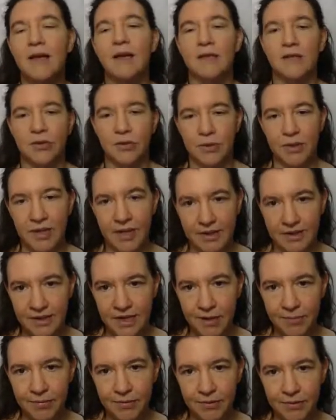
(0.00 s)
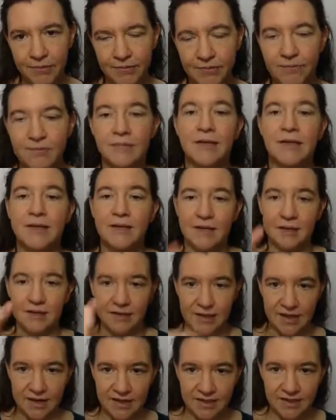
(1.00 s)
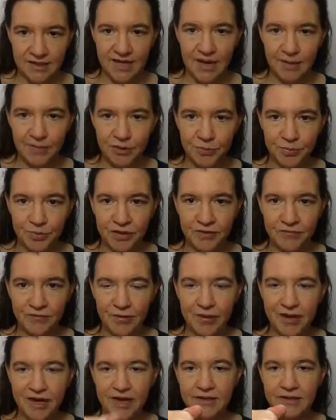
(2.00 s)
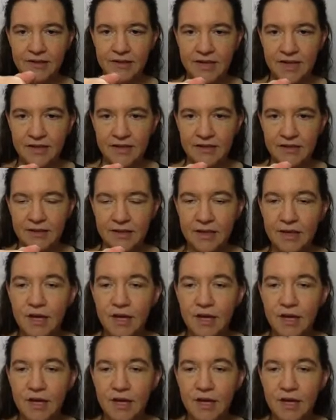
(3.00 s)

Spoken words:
So he gets up, takes the garbage bin from under his desk,